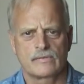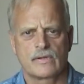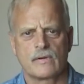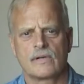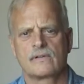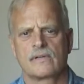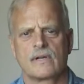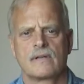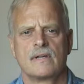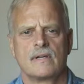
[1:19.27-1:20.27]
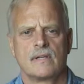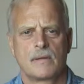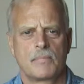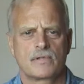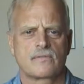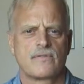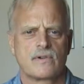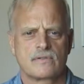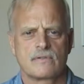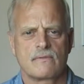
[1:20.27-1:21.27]
So it's, let me put your
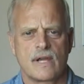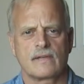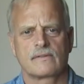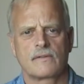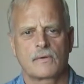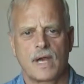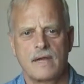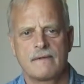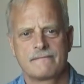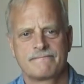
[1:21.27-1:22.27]
fears at rest, okay?